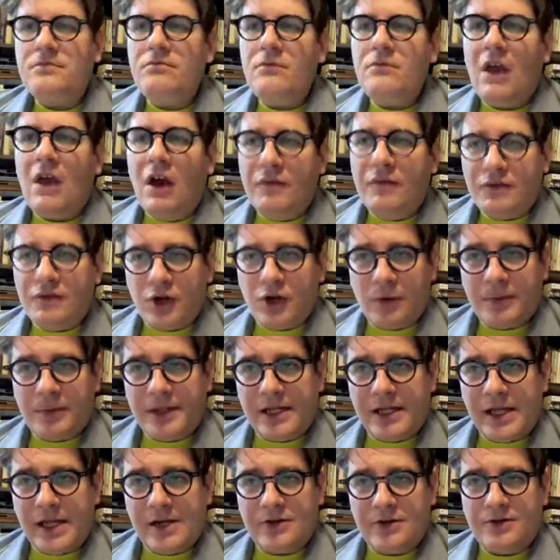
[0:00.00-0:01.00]
of
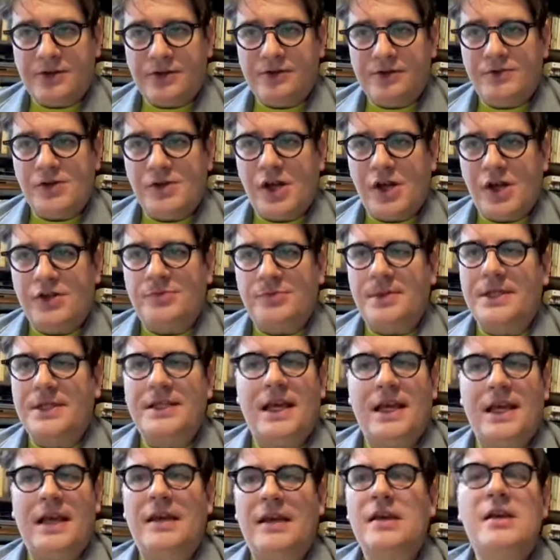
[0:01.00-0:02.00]
Terminator 2 Judgment
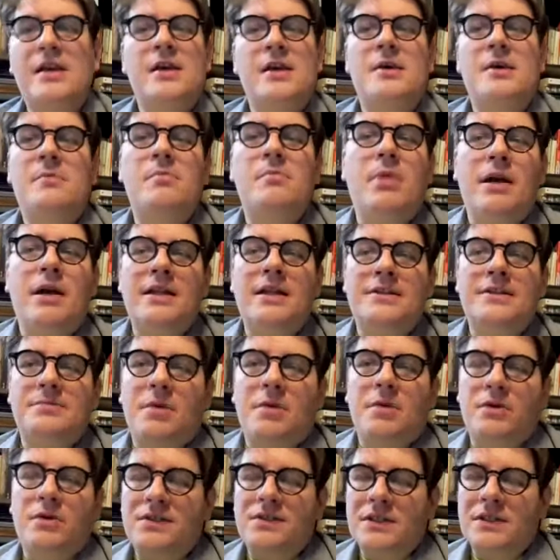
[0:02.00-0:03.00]
Day, but he's
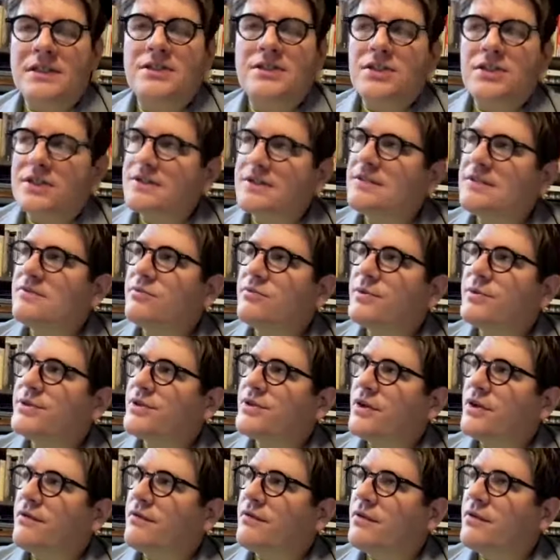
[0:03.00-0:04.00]
mostly just
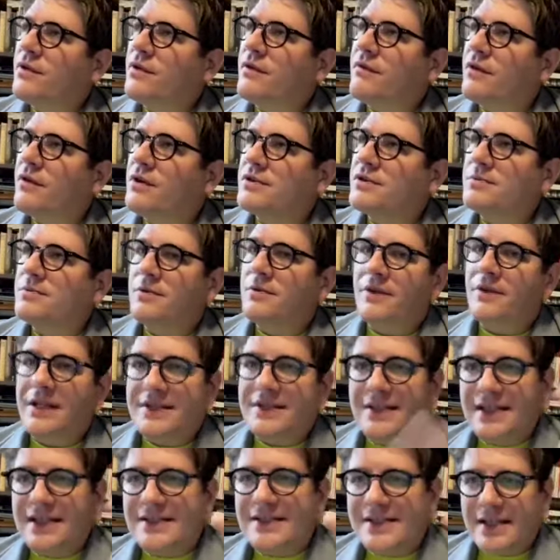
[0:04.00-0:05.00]
reserved for the first movie.
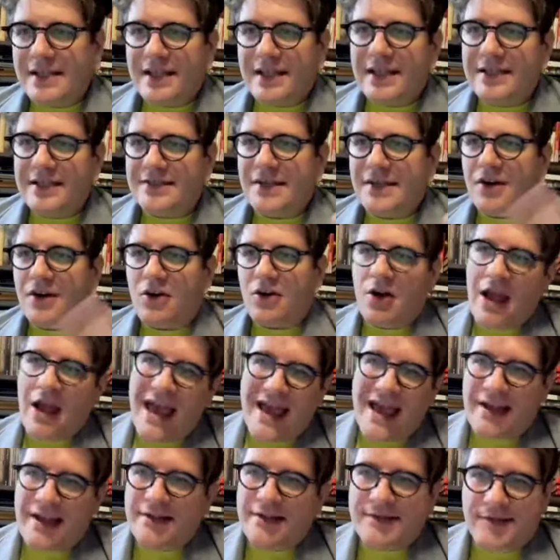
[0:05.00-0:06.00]
It's it's he's in her
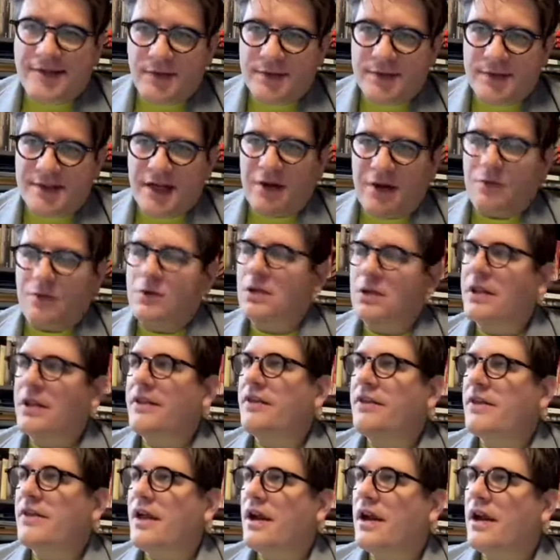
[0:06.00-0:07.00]
head, so he's not
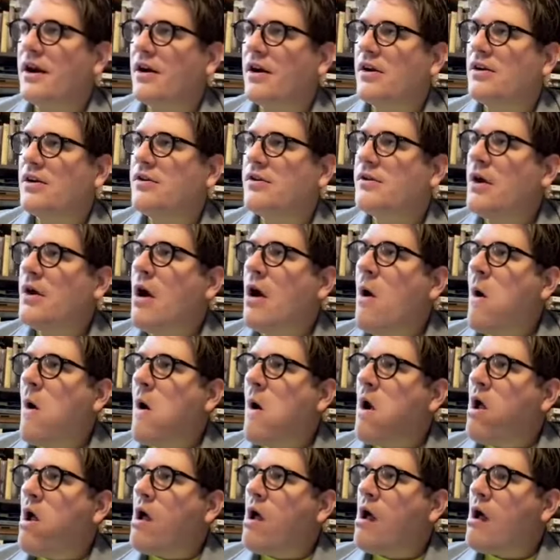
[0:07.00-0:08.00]
really there
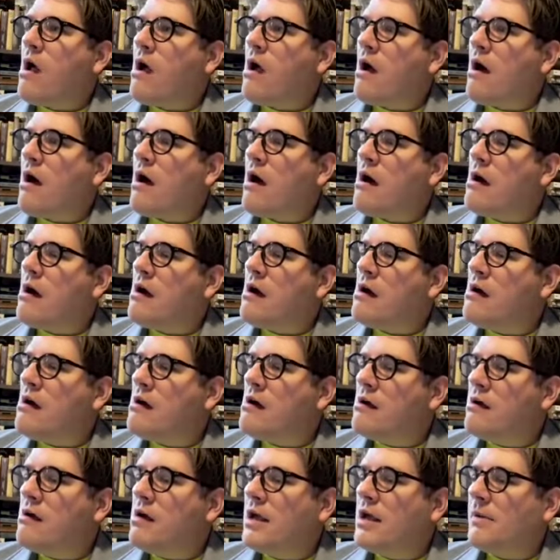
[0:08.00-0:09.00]
uh,
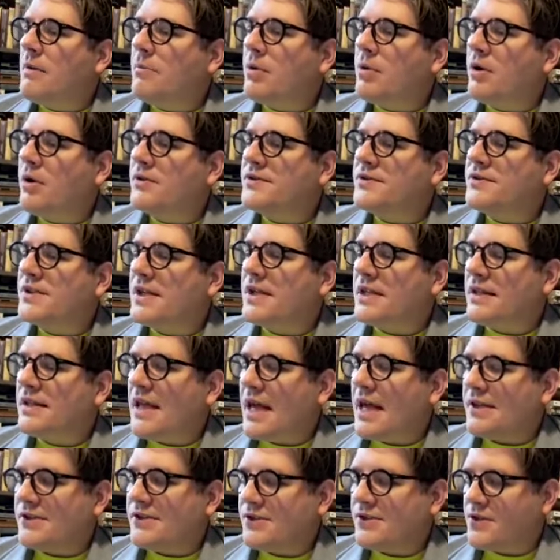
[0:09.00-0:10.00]
in person in
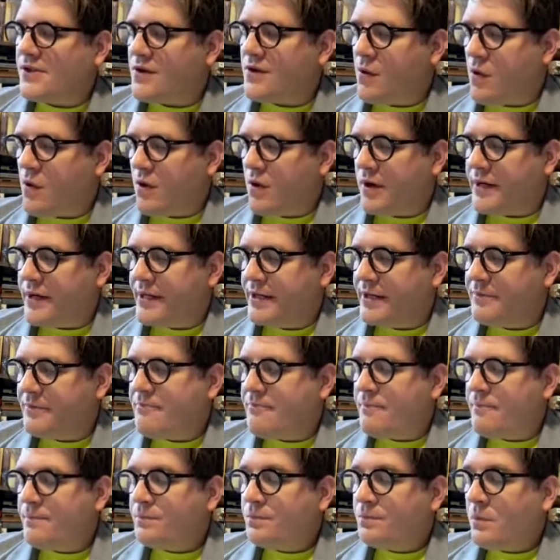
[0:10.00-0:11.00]
that story.
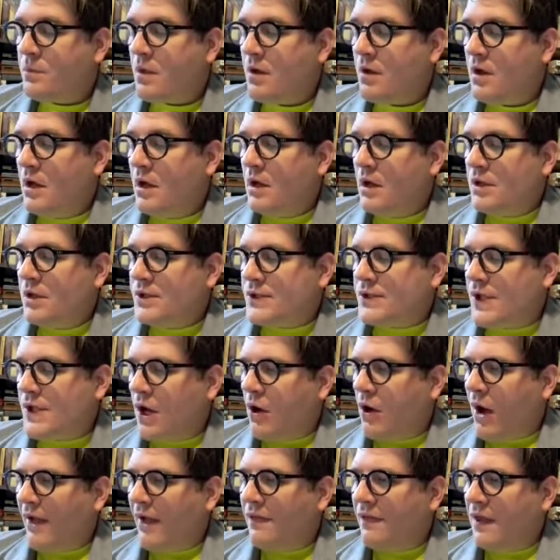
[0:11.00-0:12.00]

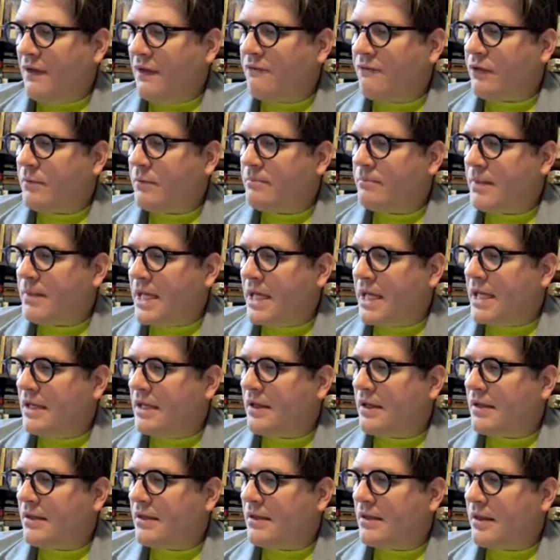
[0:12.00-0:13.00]
So I think for
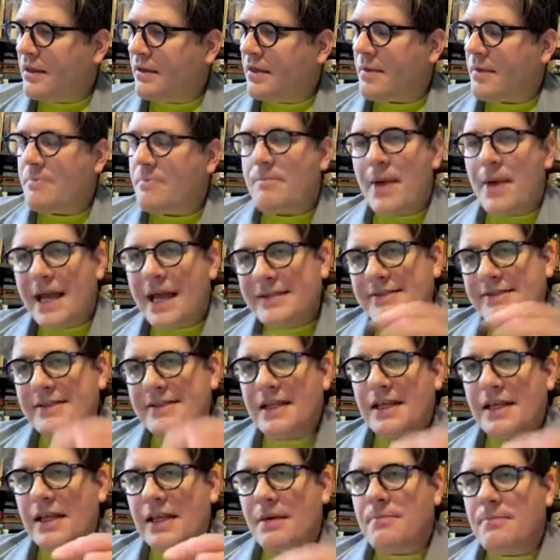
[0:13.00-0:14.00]
me, the the best
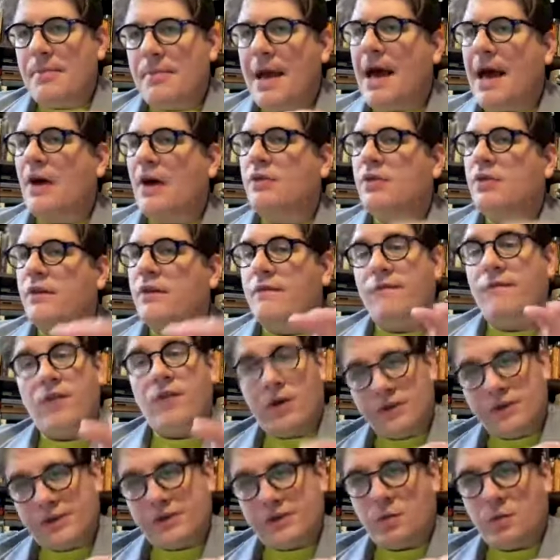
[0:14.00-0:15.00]
thing about the
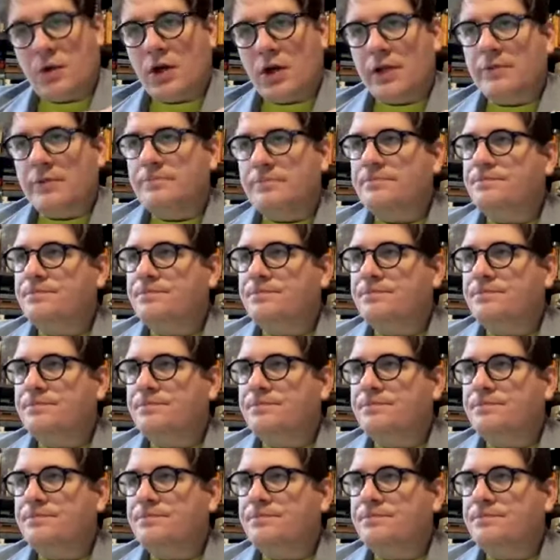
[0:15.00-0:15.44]
first one